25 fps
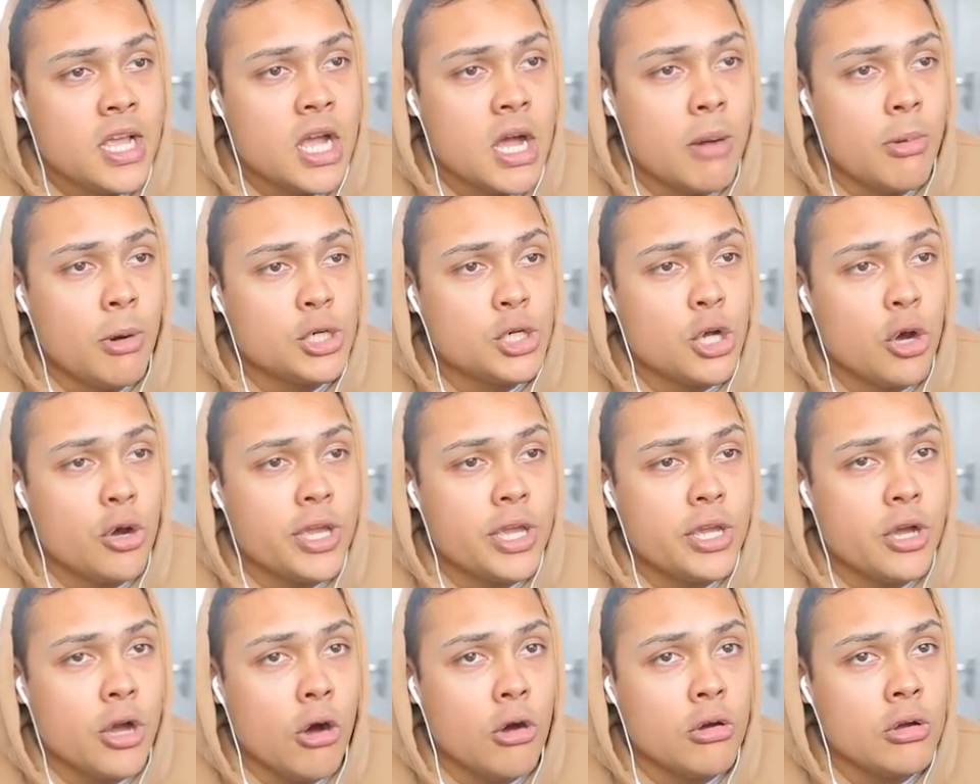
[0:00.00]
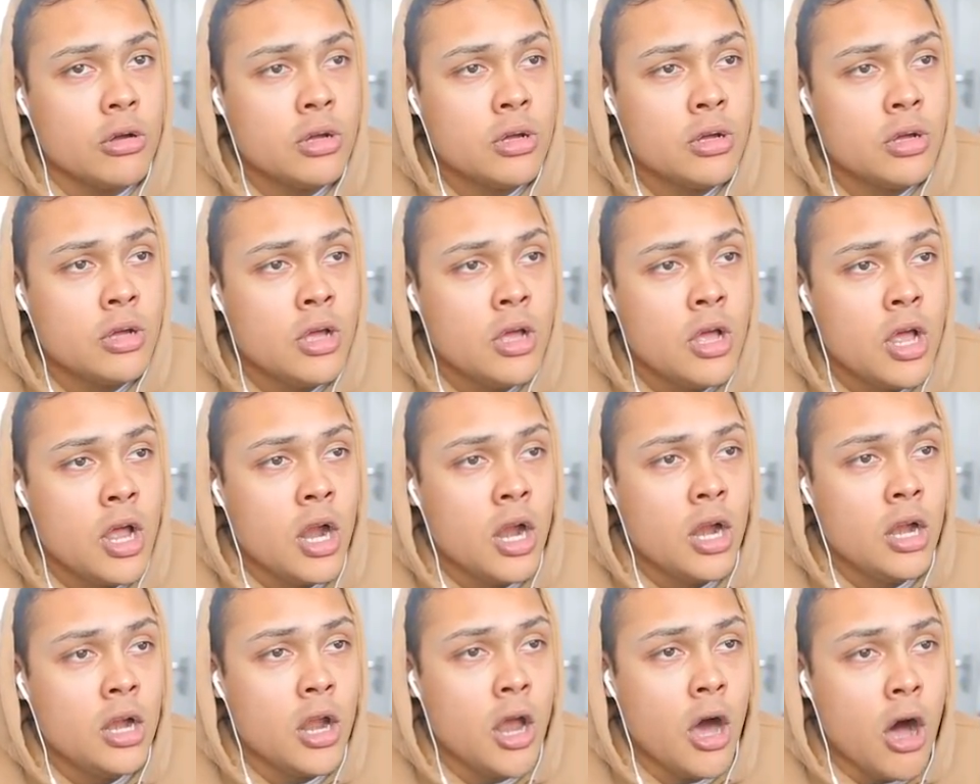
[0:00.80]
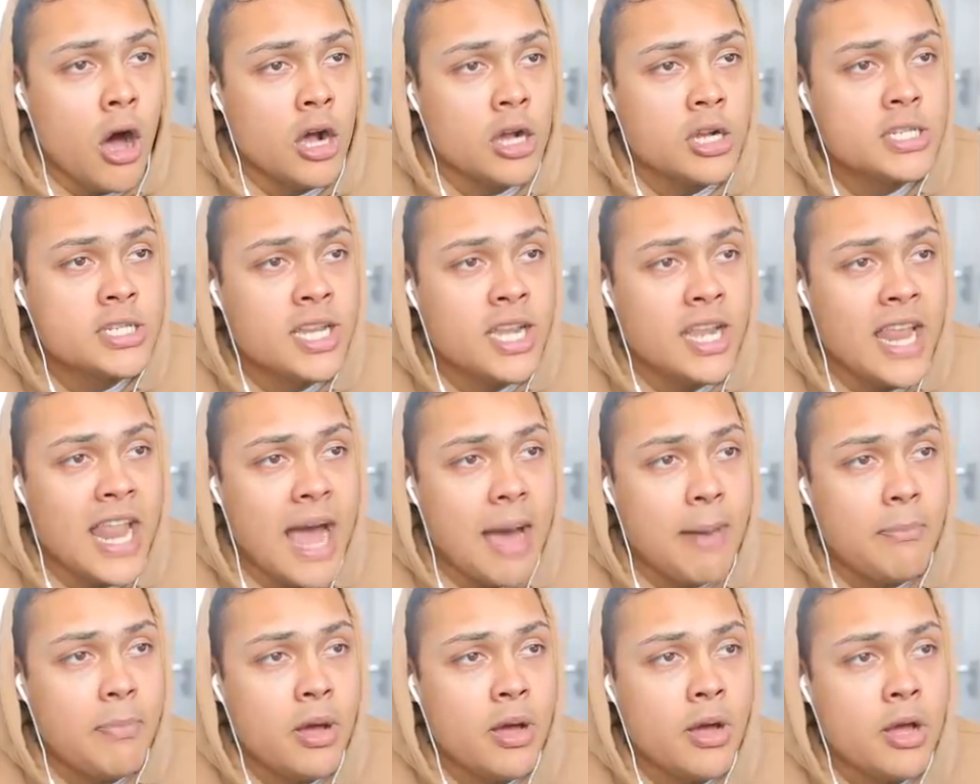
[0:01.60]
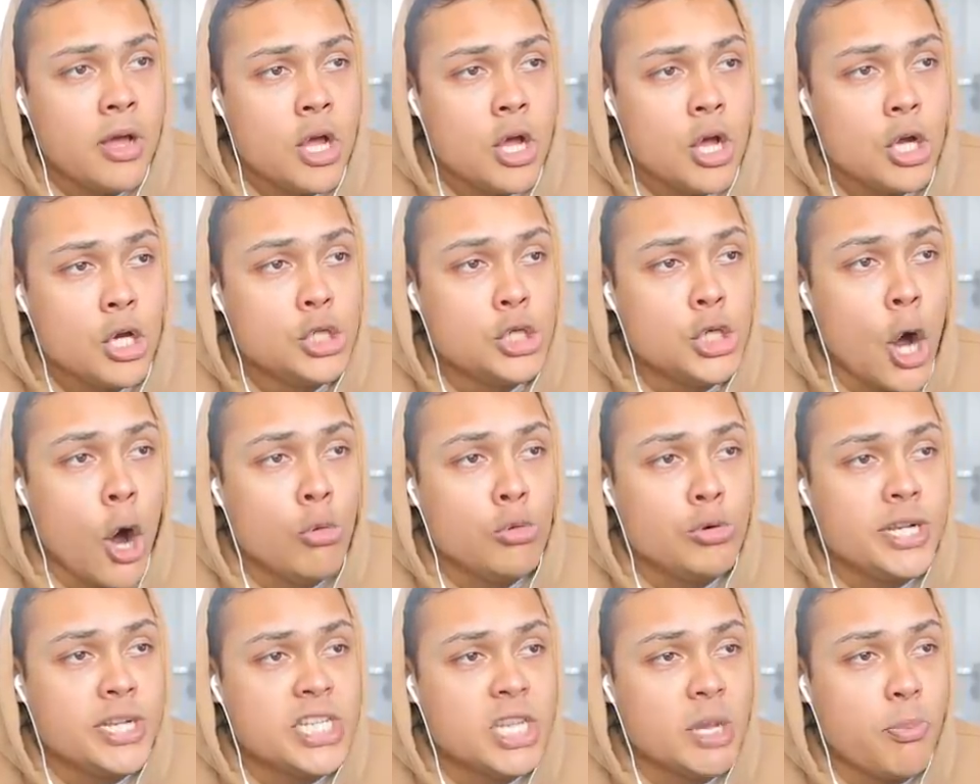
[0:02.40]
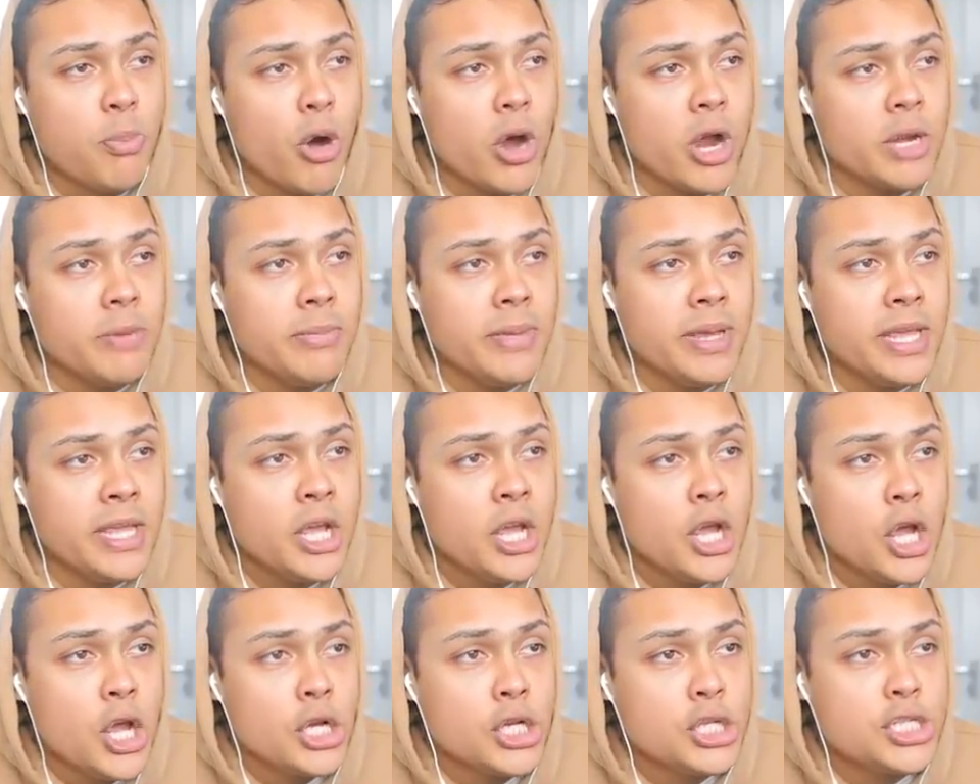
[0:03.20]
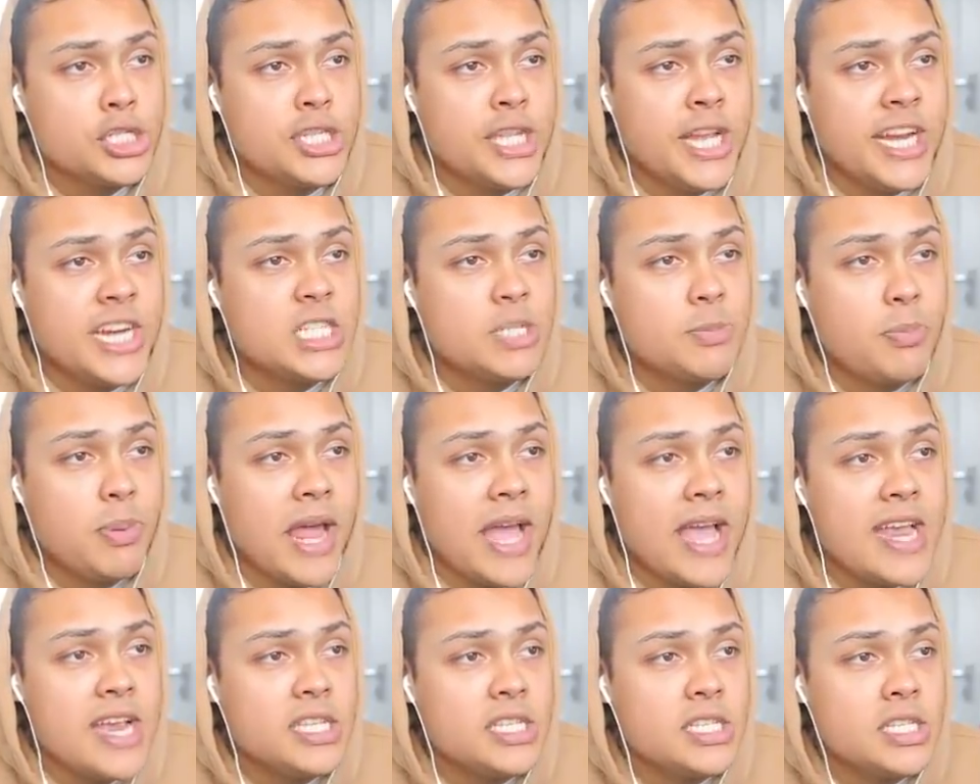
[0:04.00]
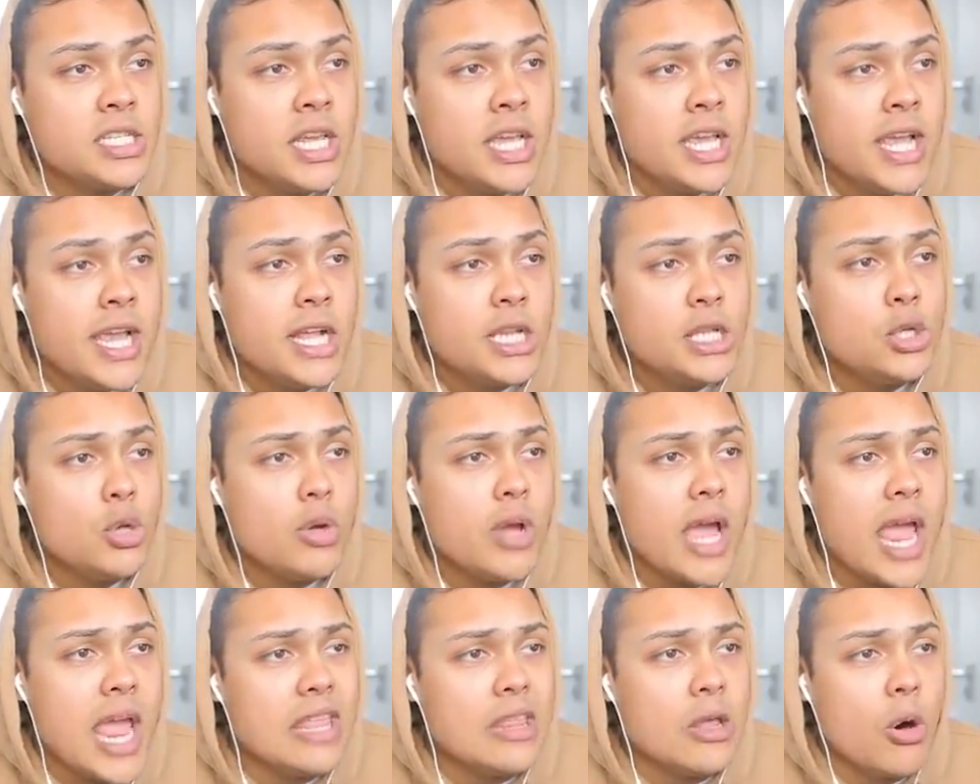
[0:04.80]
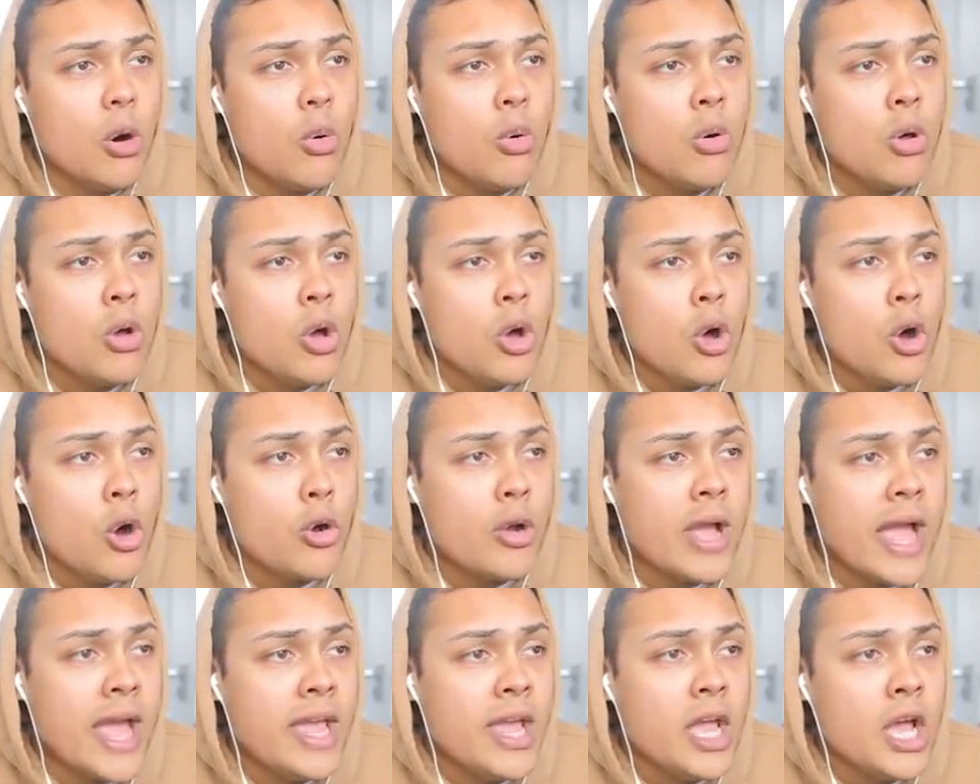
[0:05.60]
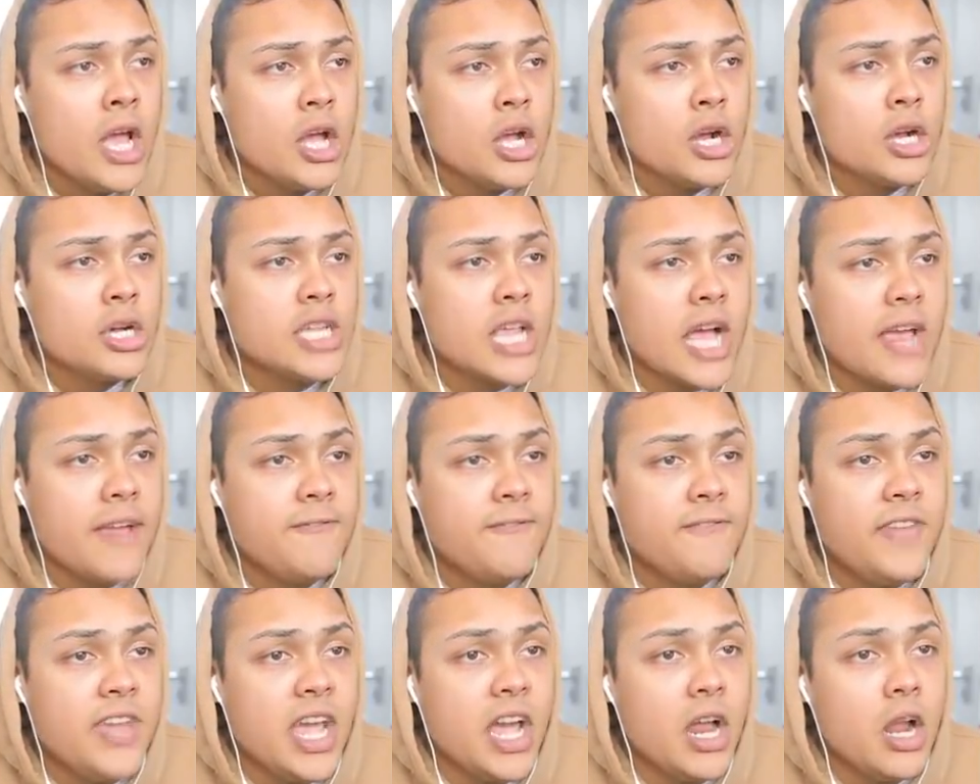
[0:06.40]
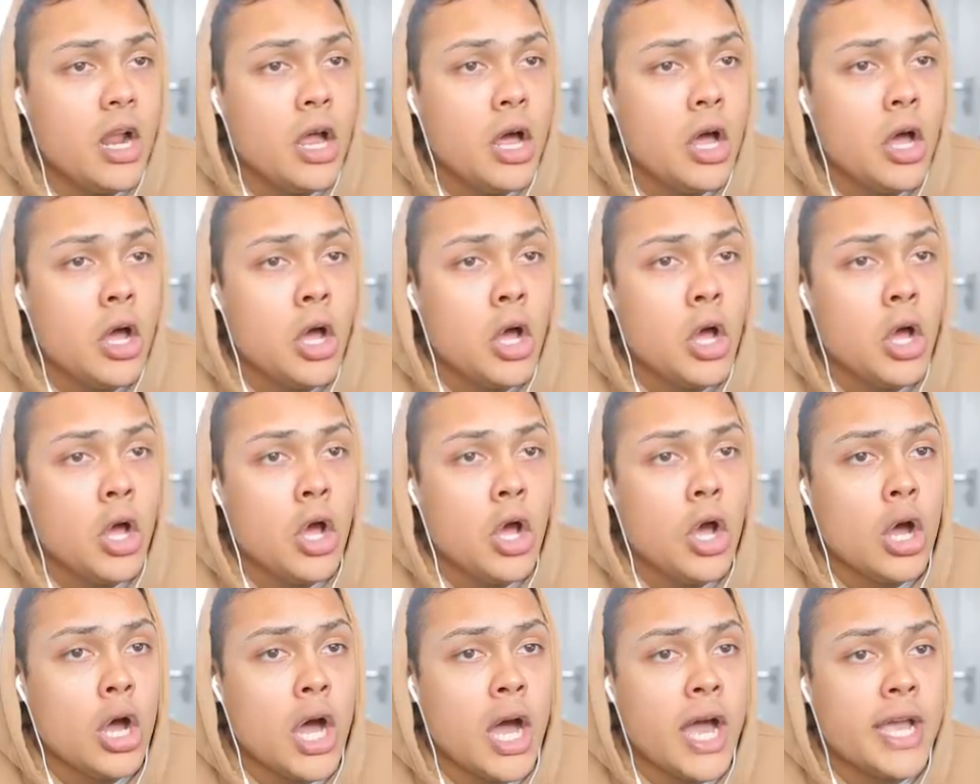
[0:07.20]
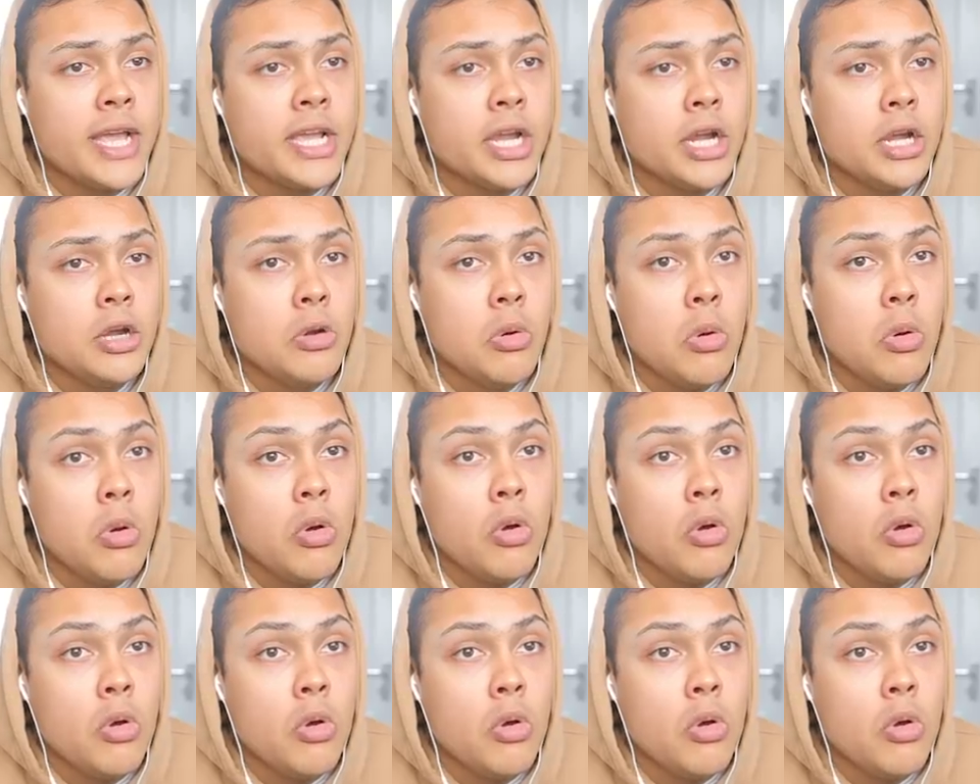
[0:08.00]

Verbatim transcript: Come on, Donkey Kong. Last lap. Don't disappoint me. Sixth place? It's okay, though. Okay? Because I feel I can...